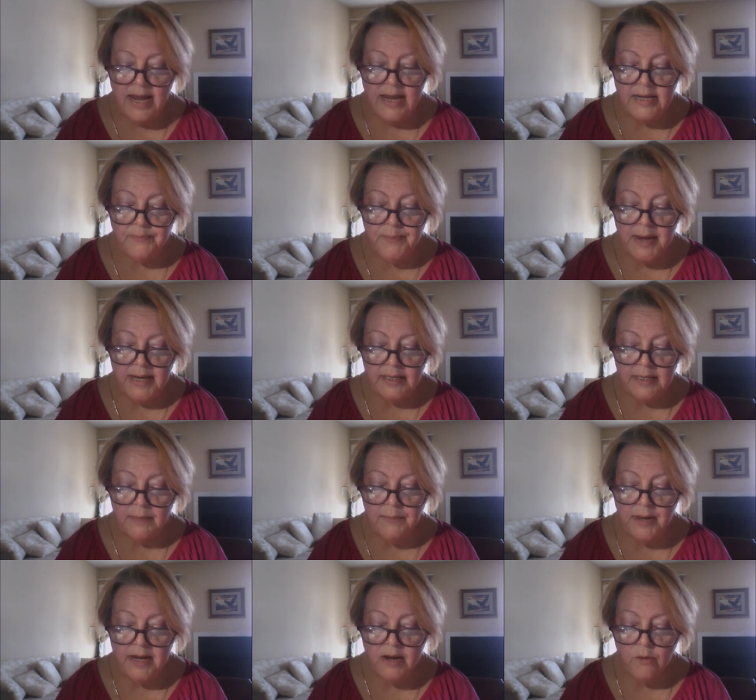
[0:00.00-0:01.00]
He picked
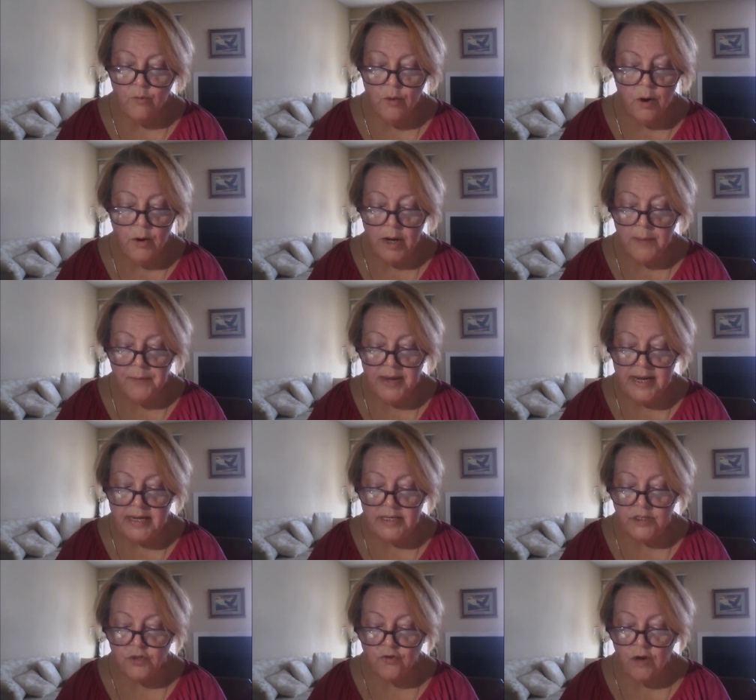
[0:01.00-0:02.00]
up a heroic
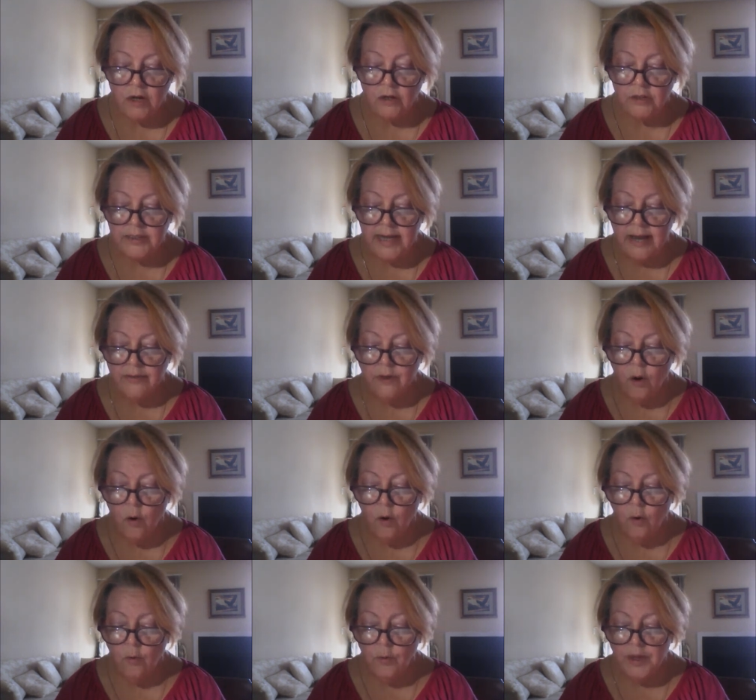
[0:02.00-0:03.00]
piece, struggled down the
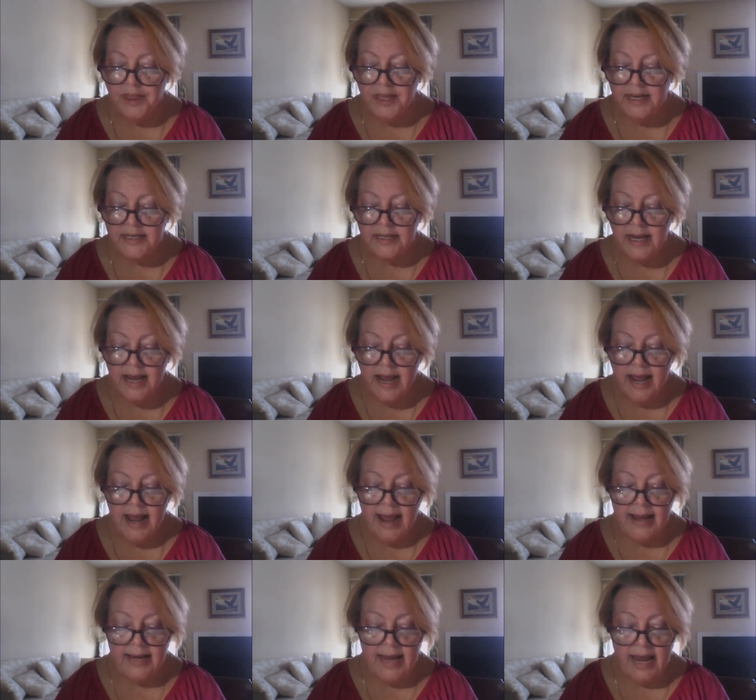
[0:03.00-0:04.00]
hole with it,
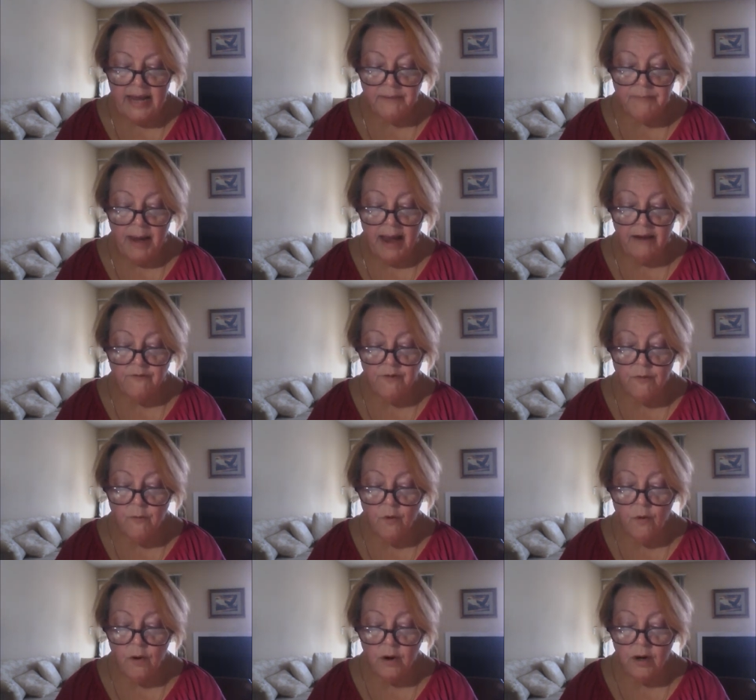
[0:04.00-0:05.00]
and came back for
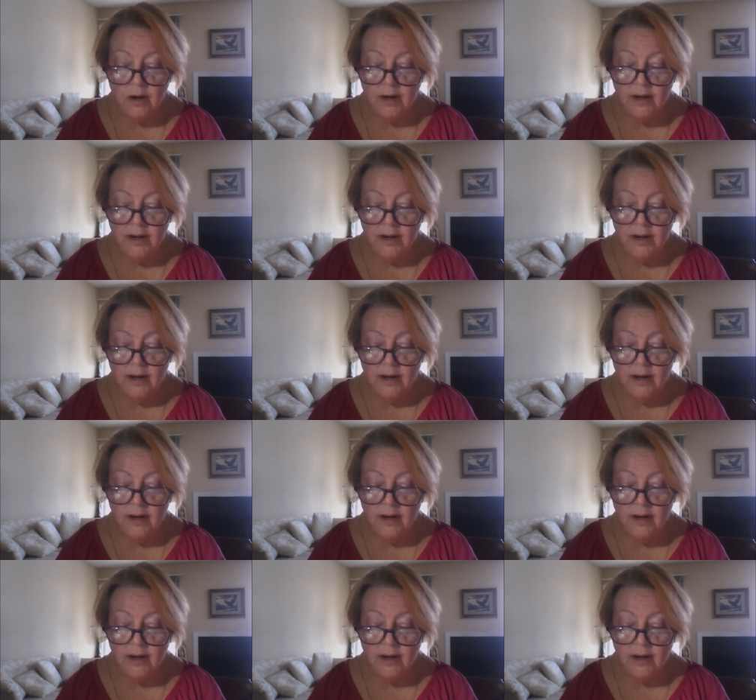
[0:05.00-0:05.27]
more.